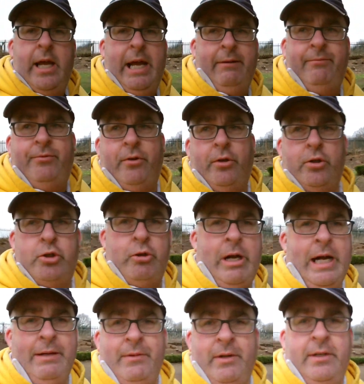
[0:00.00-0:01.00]
M4
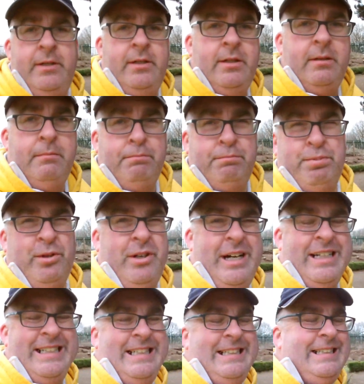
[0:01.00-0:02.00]
driver. But
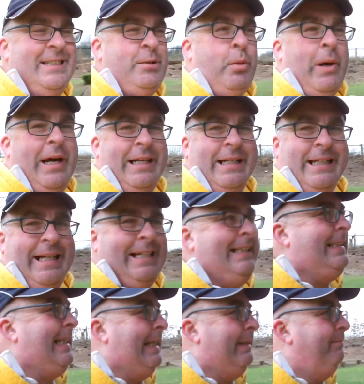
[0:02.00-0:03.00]
I didn't quite
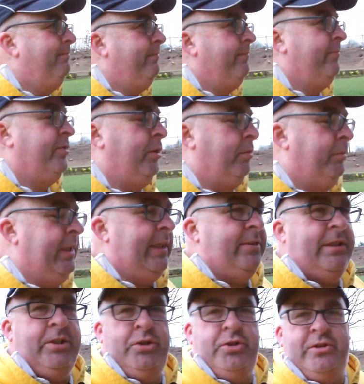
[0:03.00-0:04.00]
like it for some
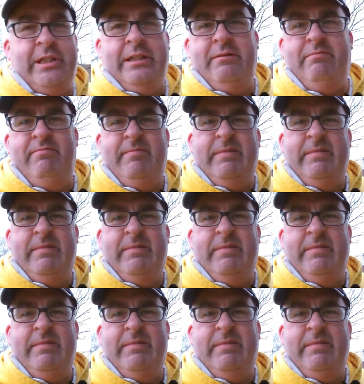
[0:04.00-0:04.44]
reason. It just didn't